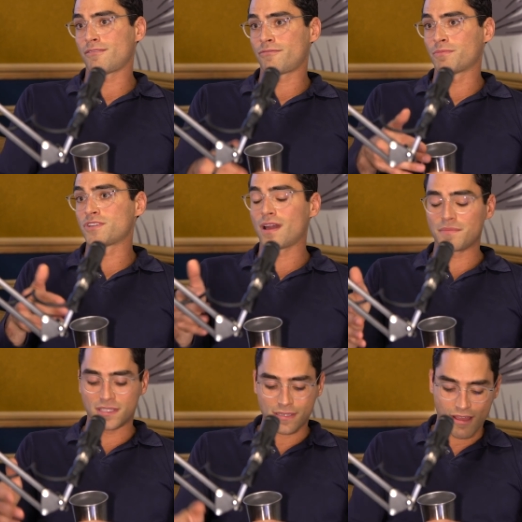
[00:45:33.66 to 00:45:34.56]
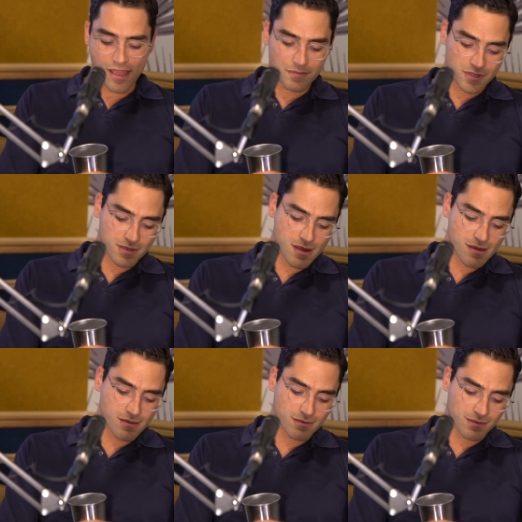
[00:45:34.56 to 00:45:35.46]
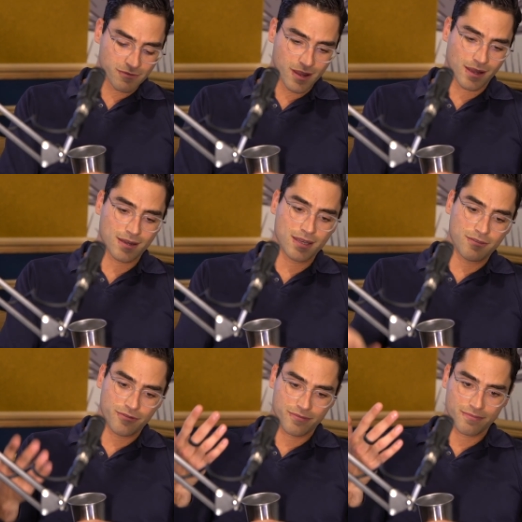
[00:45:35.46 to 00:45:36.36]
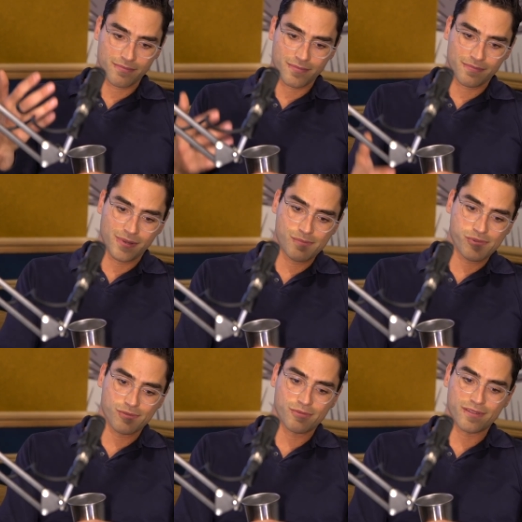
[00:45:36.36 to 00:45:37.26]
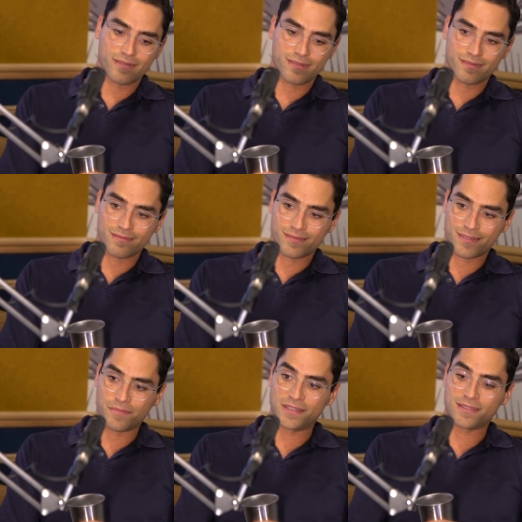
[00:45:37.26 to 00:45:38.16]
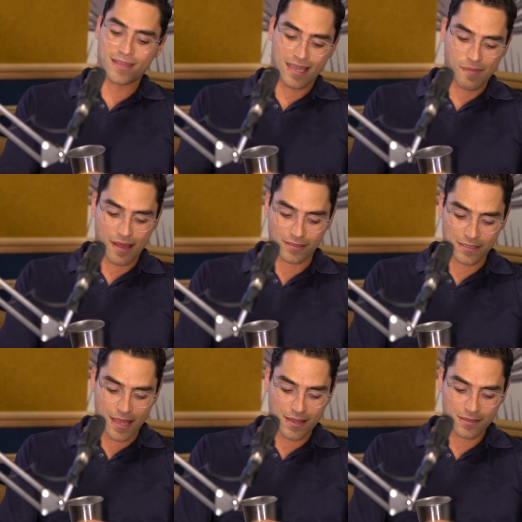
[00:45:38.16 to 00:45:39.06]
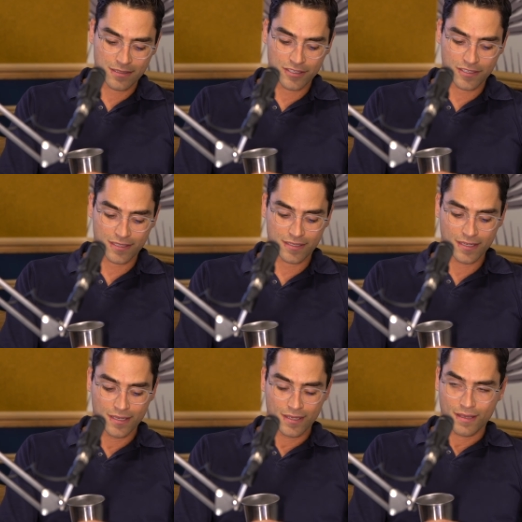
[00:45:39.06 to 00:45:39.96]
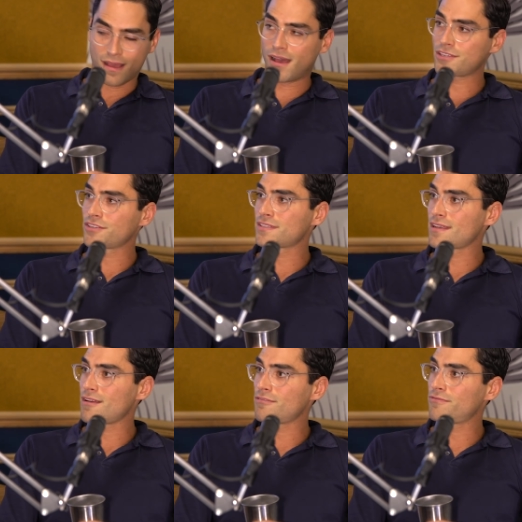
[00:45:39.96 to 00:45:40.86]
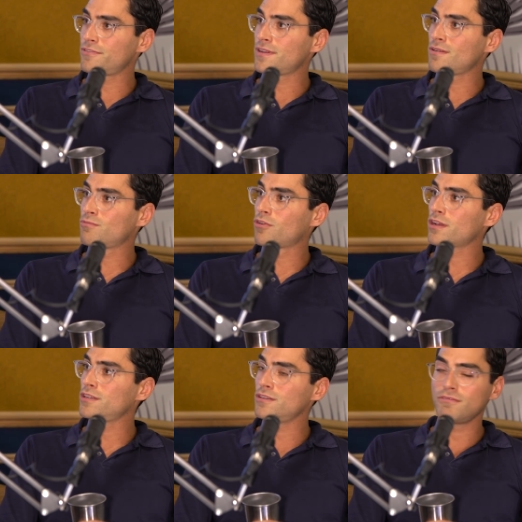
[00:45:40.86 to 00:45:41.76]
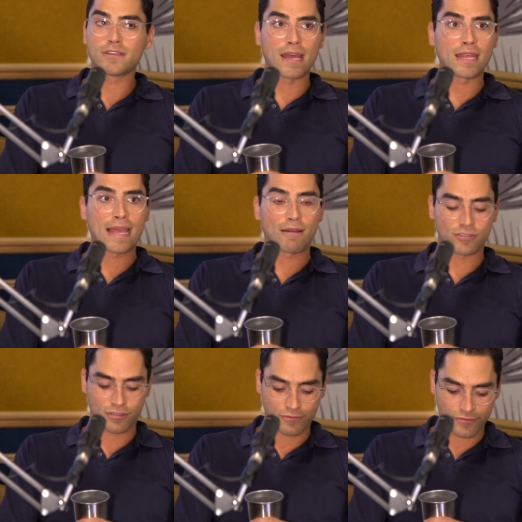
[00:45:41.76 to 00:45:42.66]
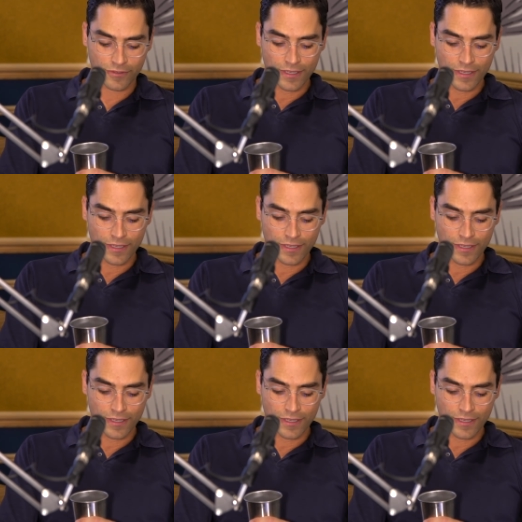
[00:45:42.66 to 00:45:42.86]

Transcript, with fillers: from time to time. So if I can leave people with something to think about today, is to just ask yourself, you know, what are you getting out of